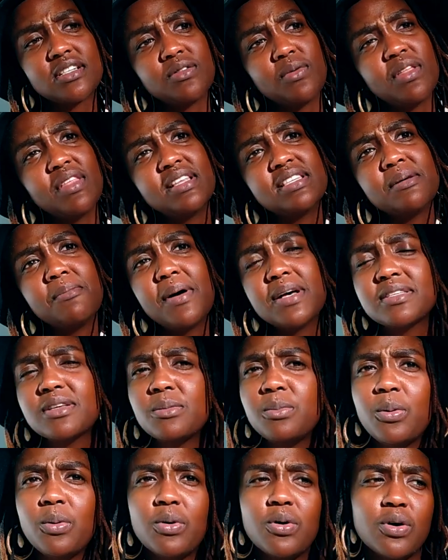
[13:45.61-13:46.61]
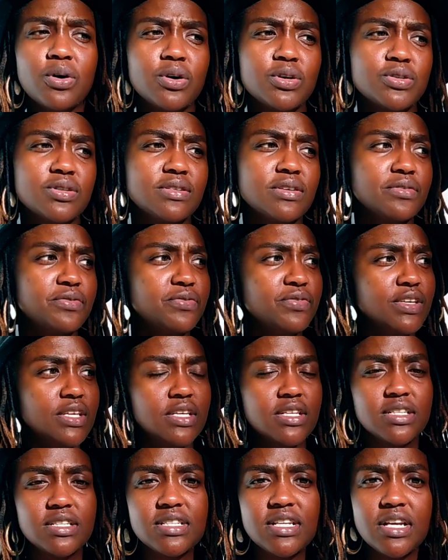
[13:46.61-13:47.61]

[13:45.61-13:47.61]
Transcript: whether it's a basketball court or the field.